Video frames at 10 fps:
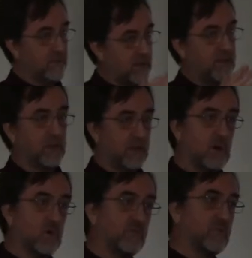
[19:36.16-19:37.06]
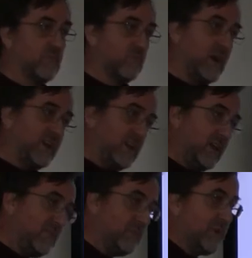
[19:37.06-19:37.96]
and then they go from
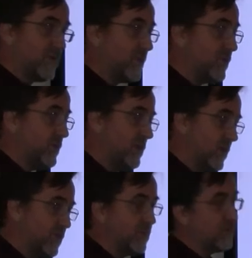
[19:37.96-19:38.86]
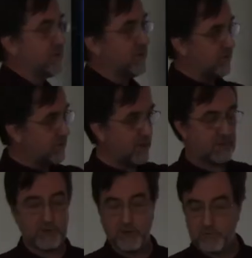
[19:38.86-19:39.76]
asymmetric encryption to
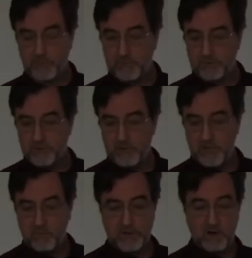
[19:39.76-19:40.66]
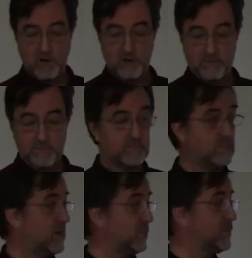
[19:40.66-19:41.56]
symmetric encryption and we are
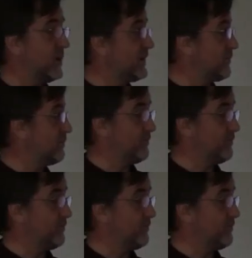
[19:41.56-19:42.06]
up and running.